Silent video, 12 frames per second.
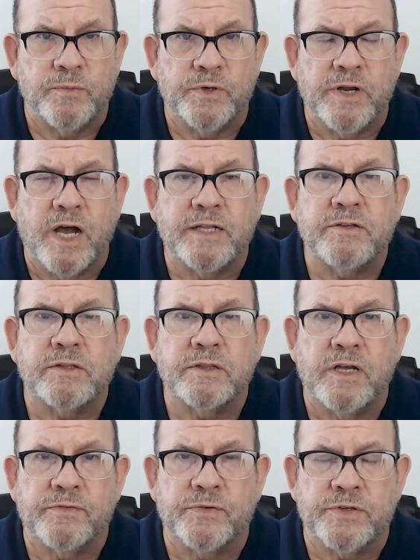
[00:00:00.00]
We're not
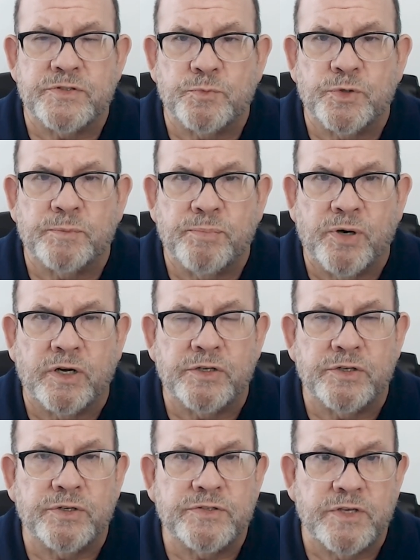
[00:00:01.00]
lovers. We're
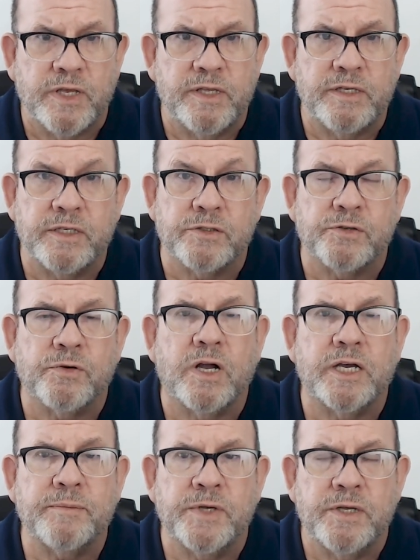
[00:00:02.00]
partners in
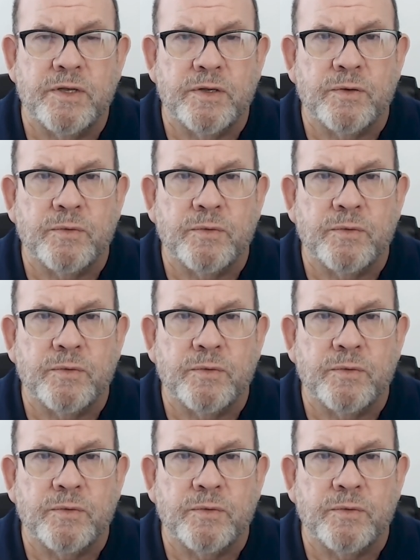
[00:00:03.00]
crime.